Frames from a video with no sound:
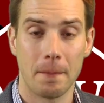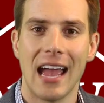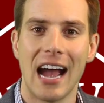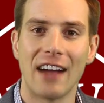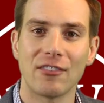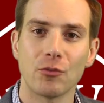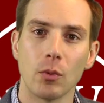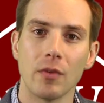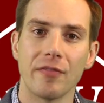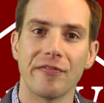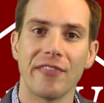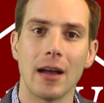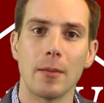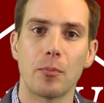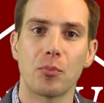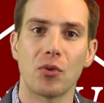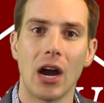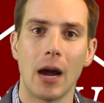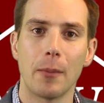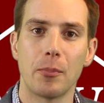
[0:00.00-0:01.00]
After we
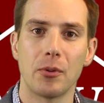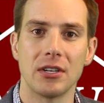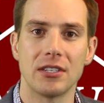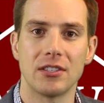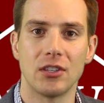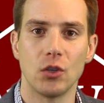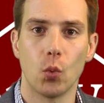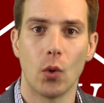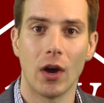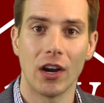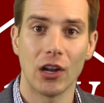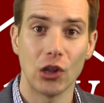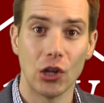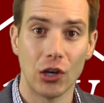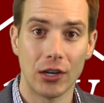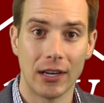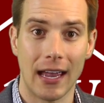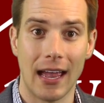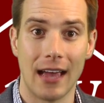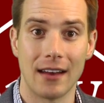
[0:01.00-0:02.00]
find properties you want to
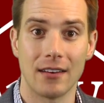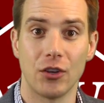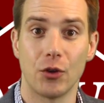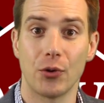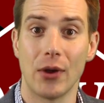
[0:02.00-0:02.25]
look at,